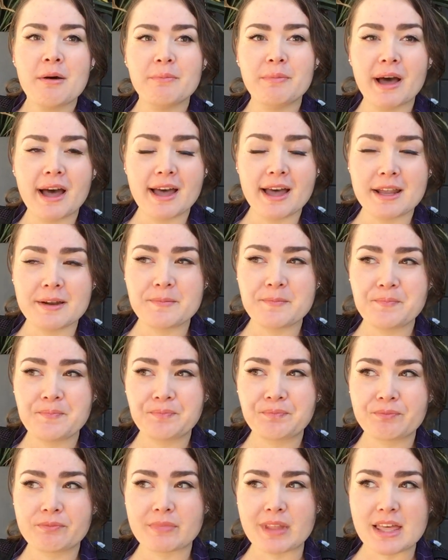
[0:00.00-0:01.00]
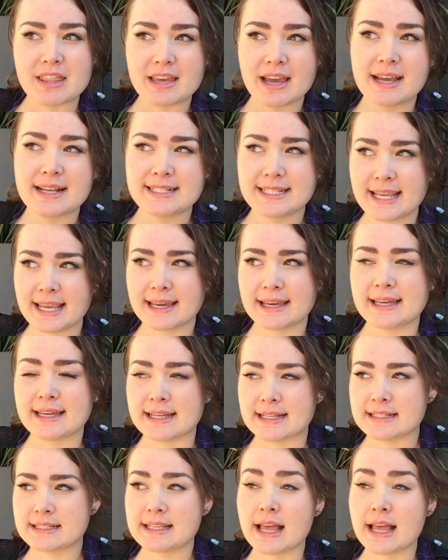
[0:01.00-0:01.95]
But the idea is,